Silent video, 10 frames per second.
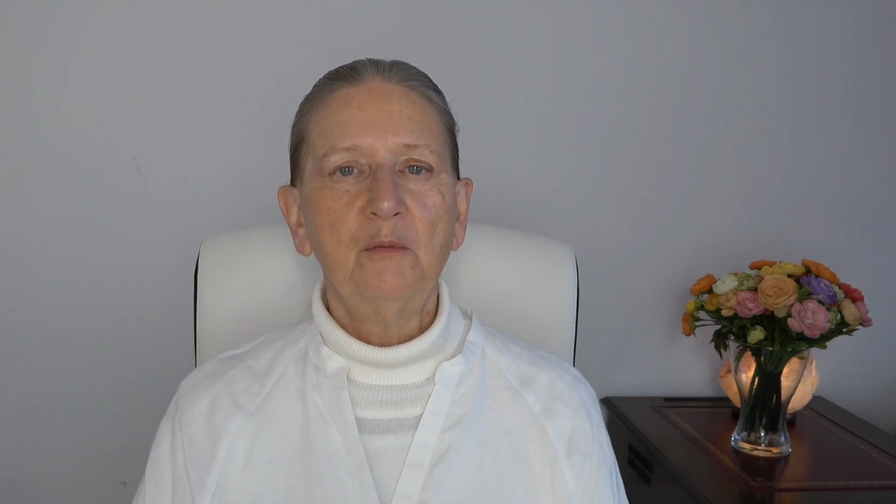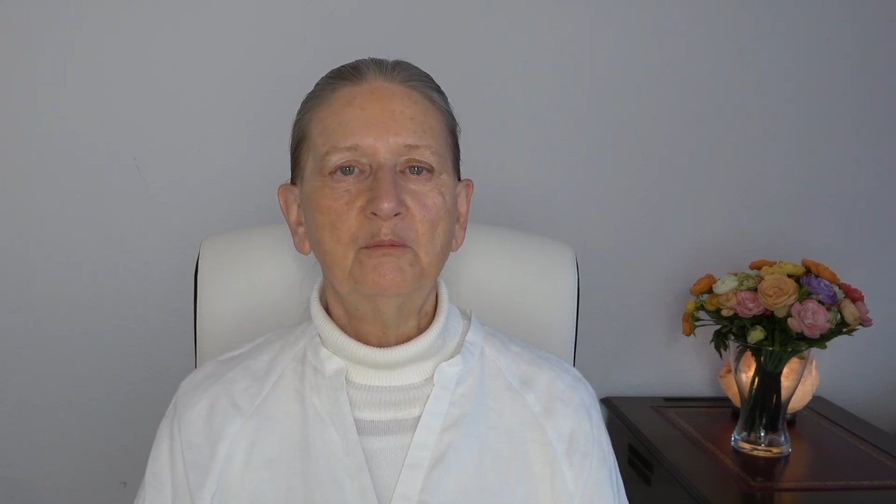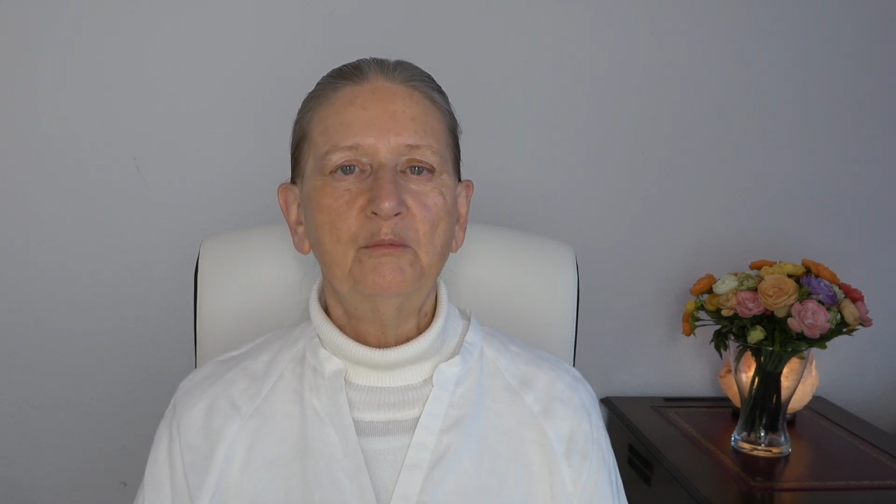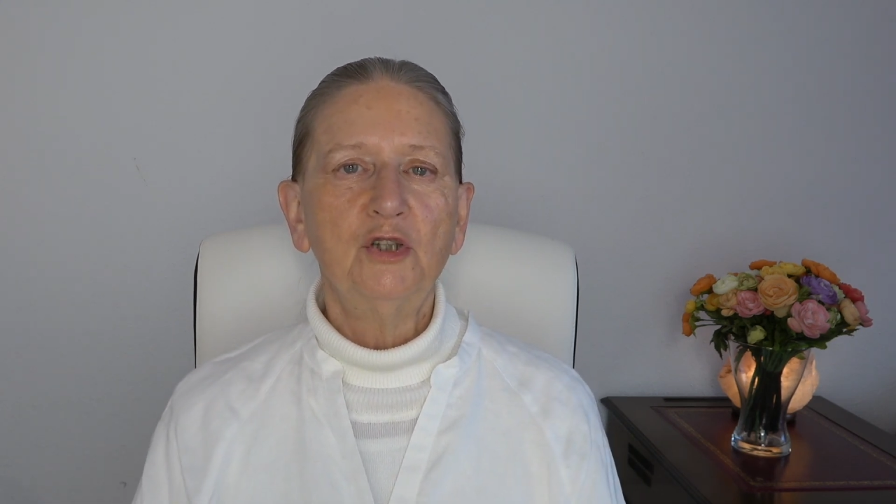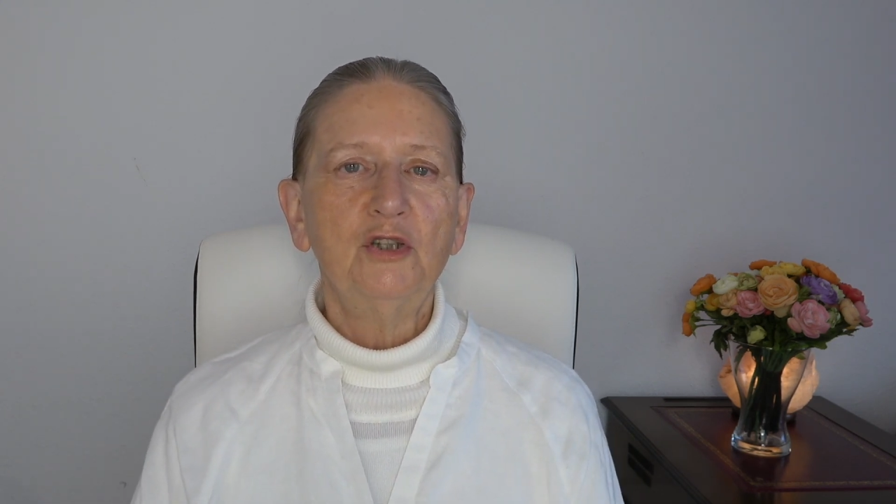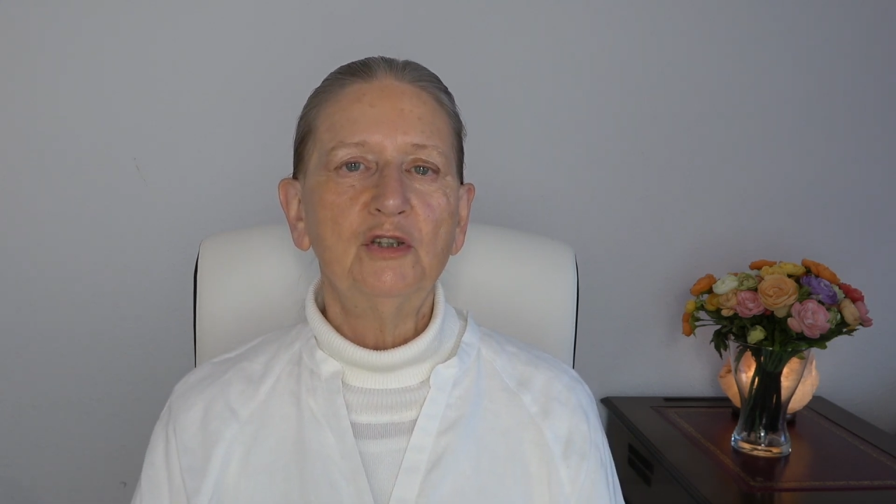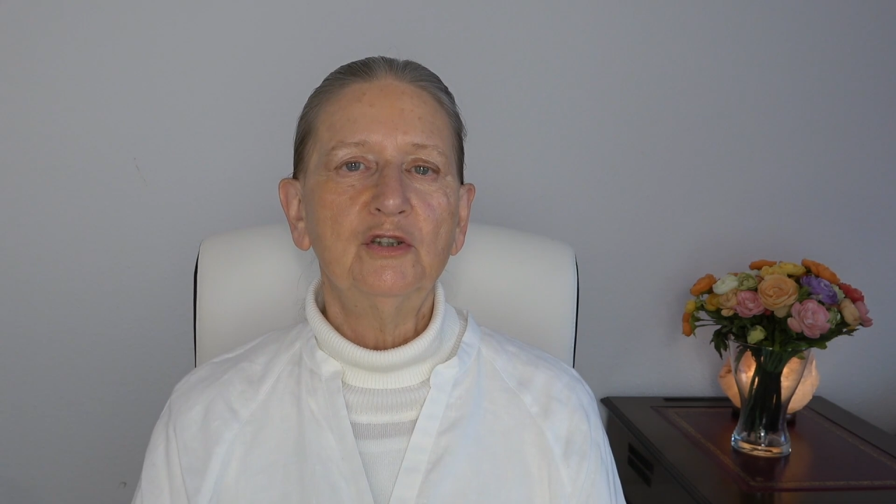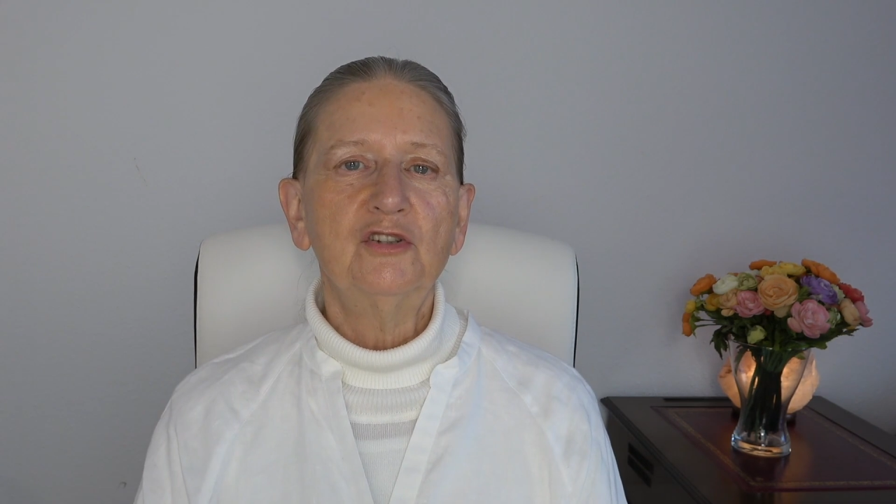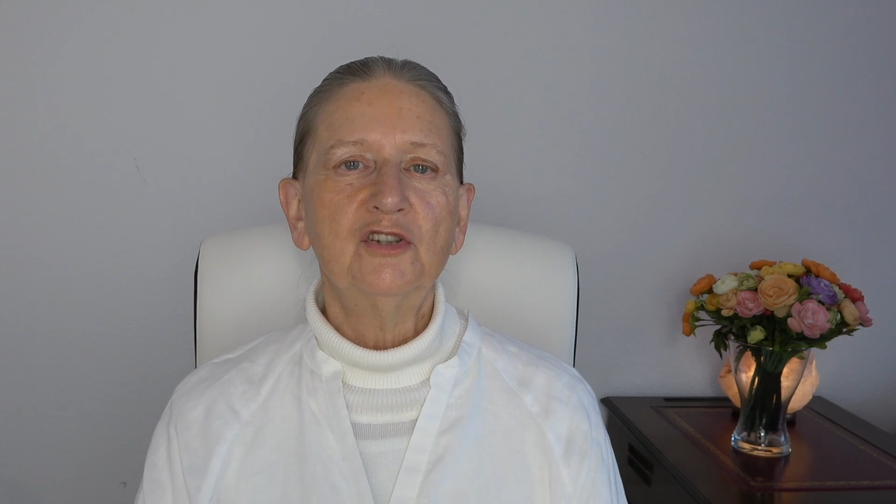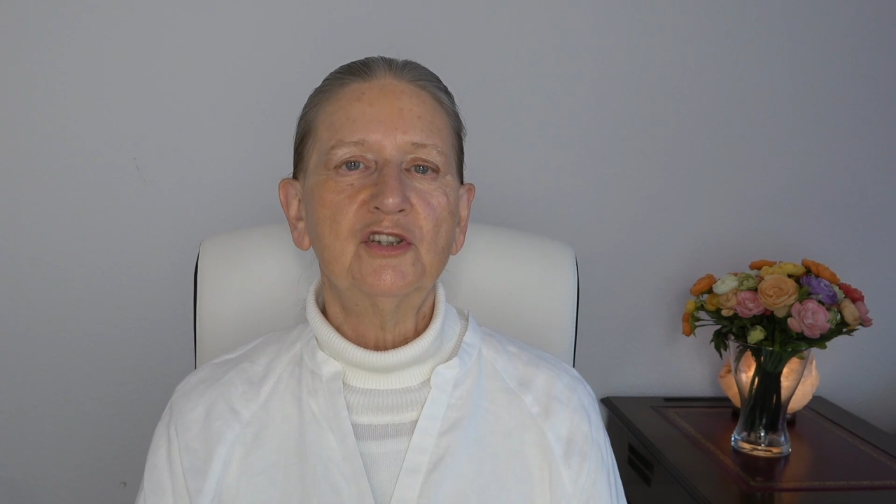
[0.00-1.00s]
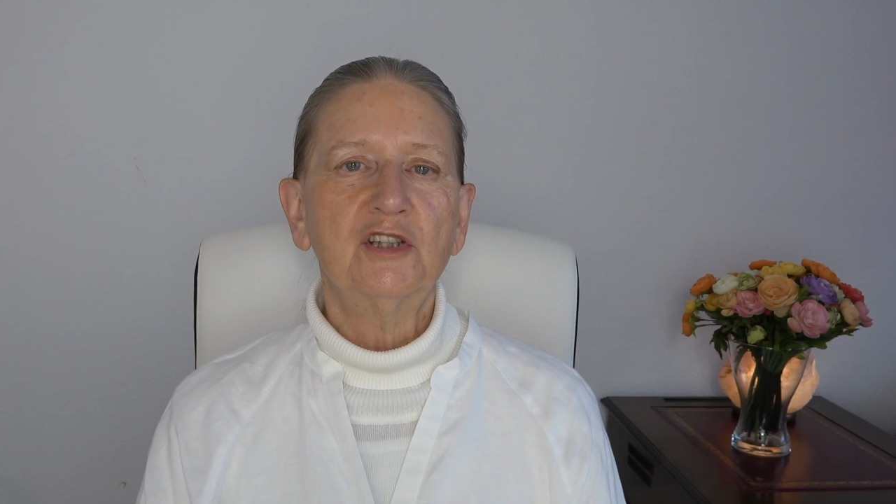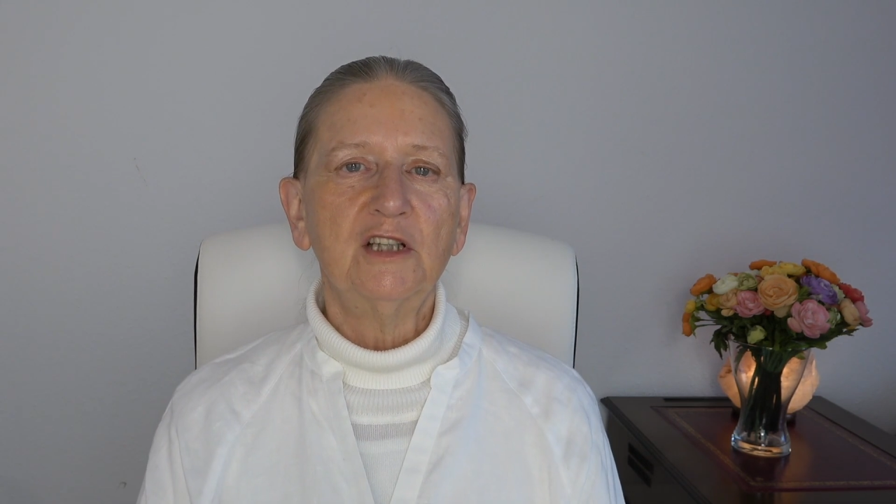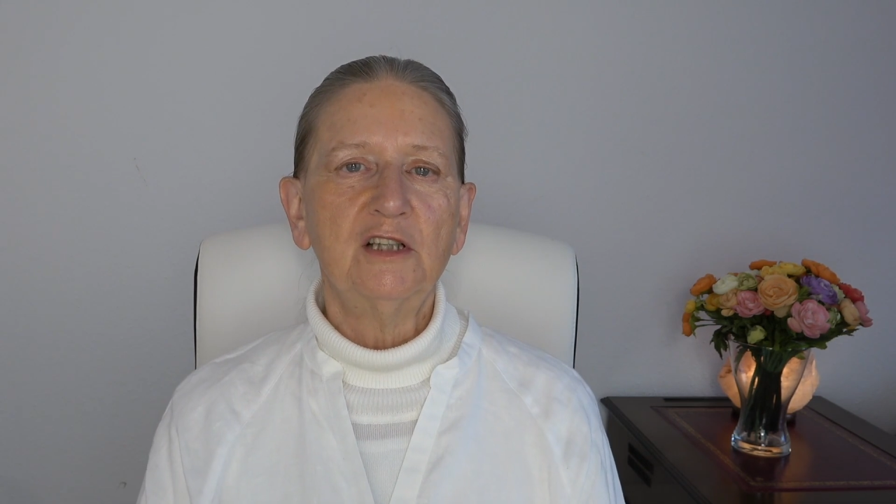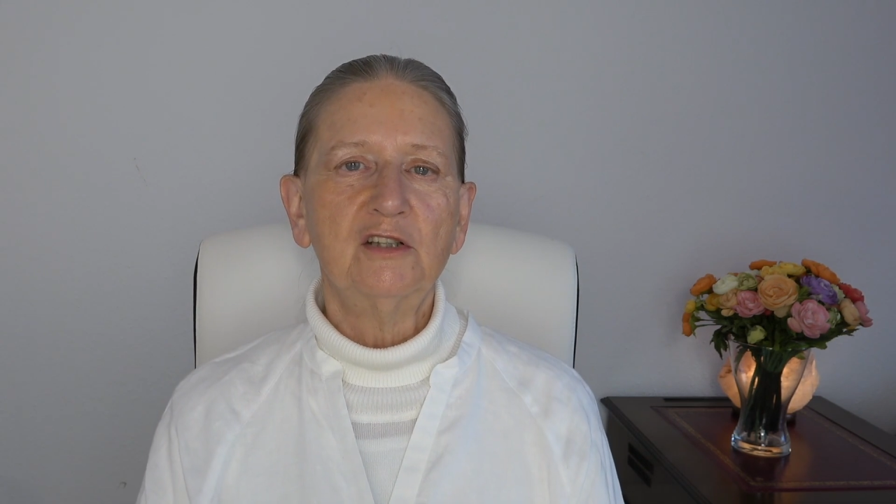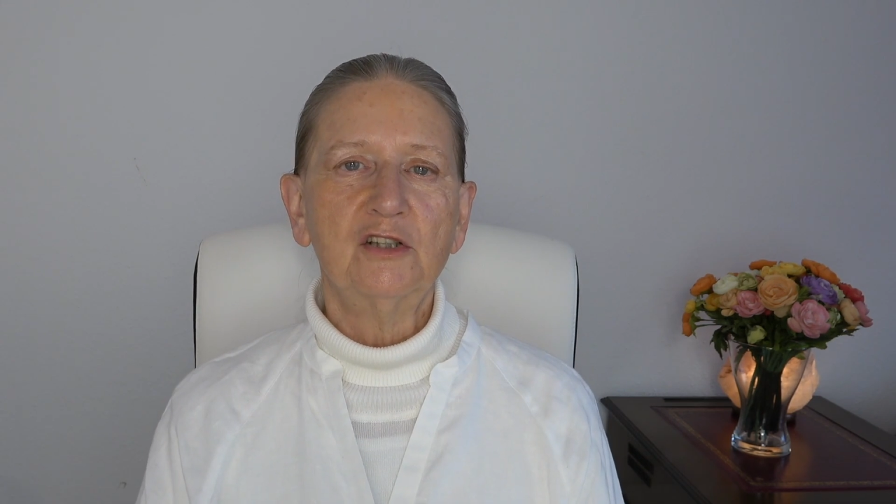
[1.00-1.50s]
merged
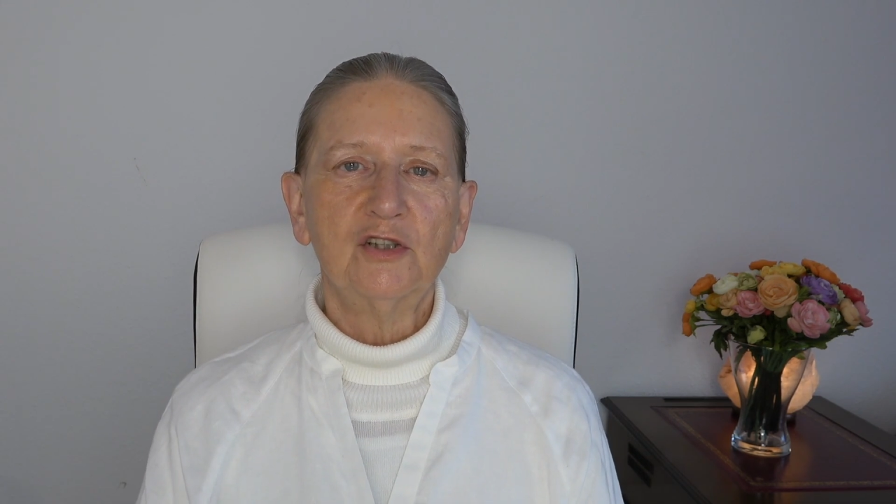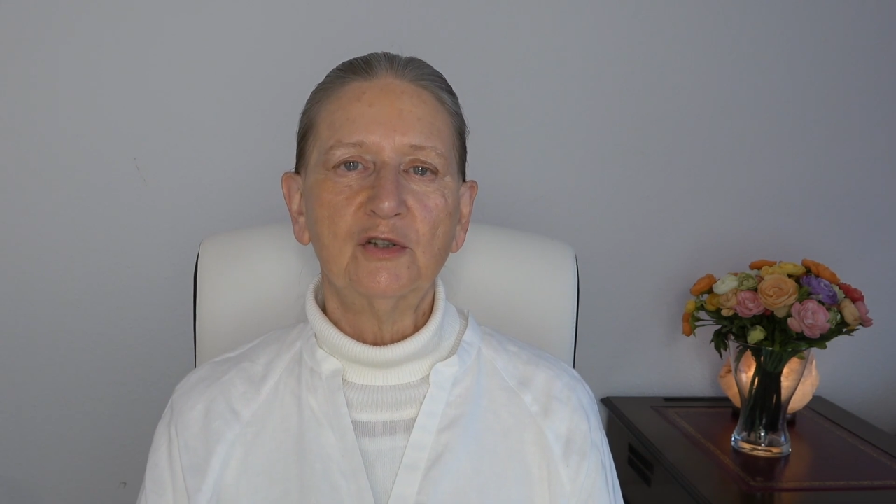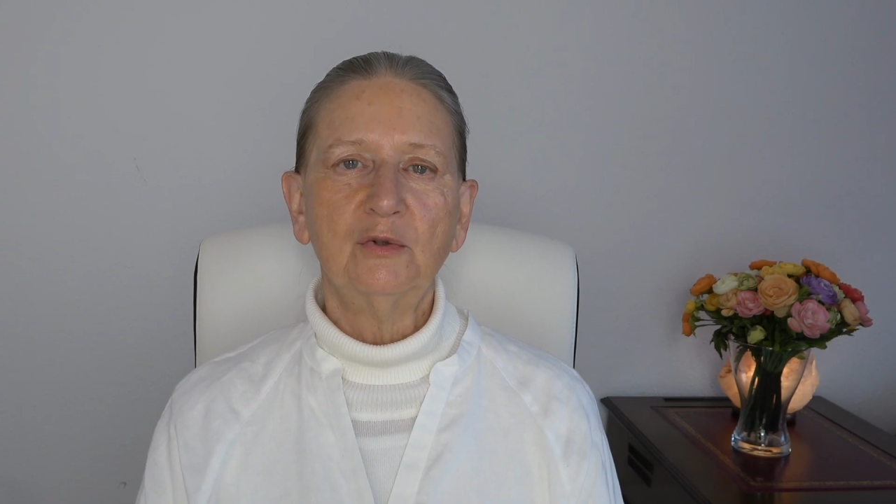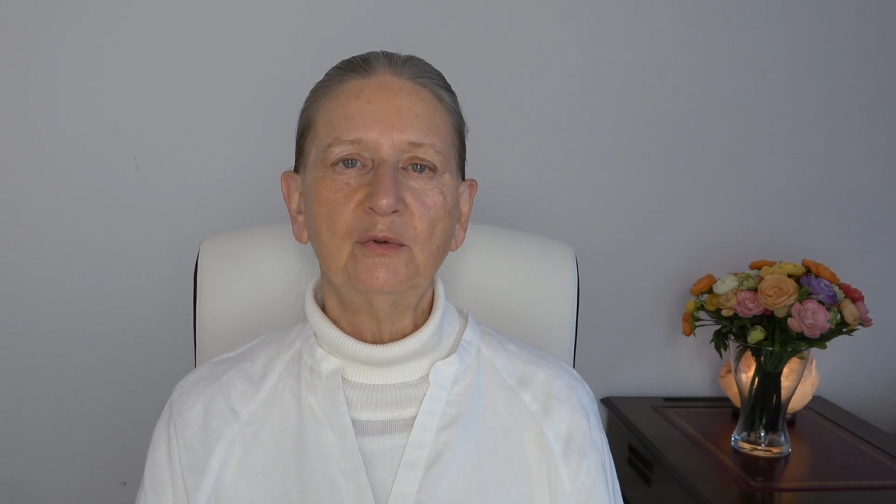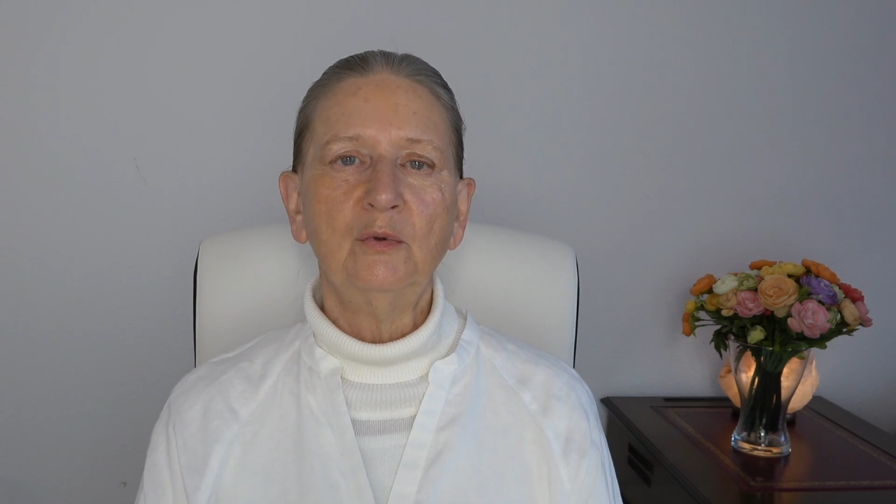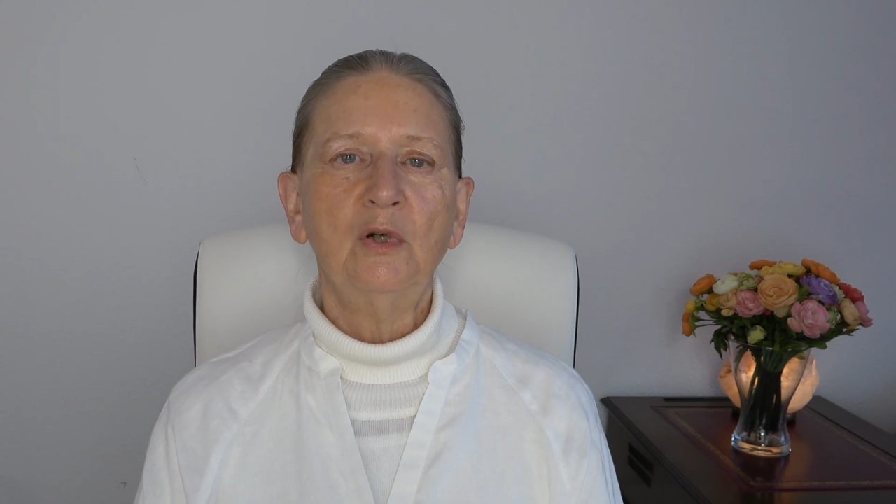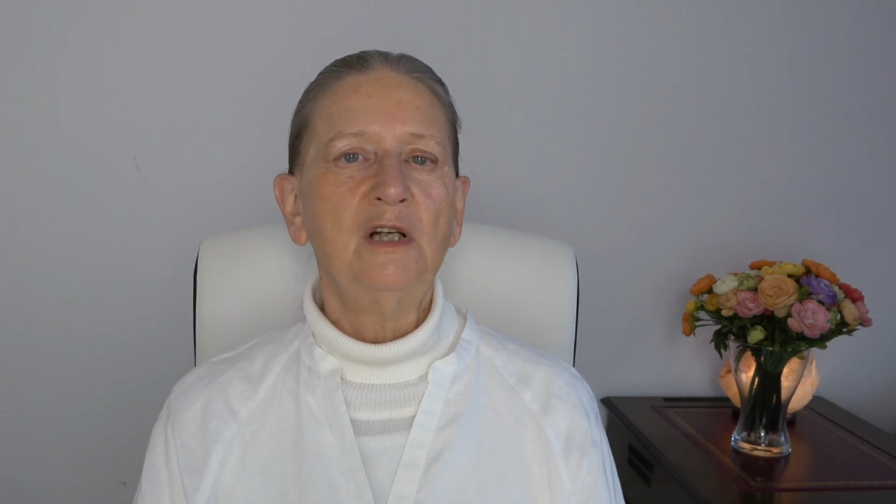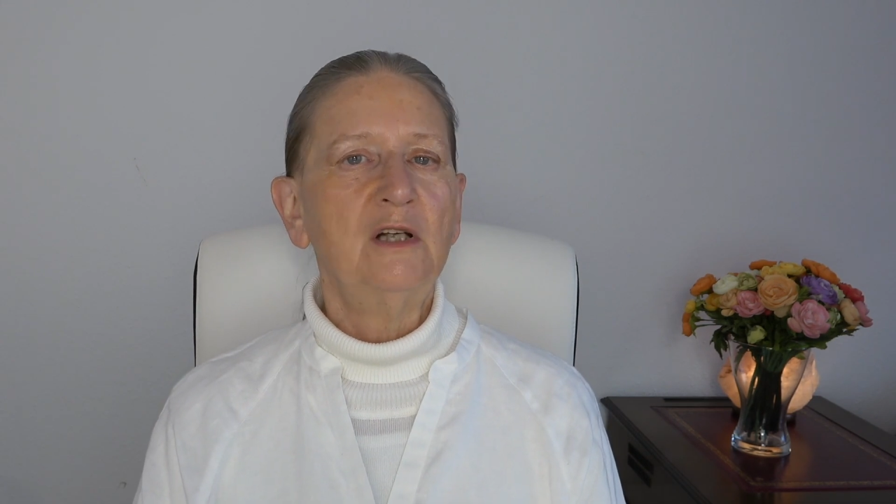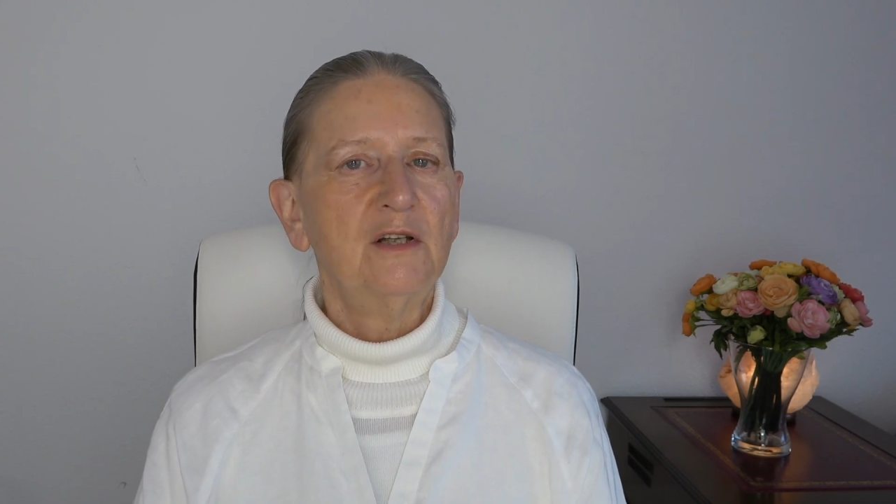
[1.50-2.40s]
into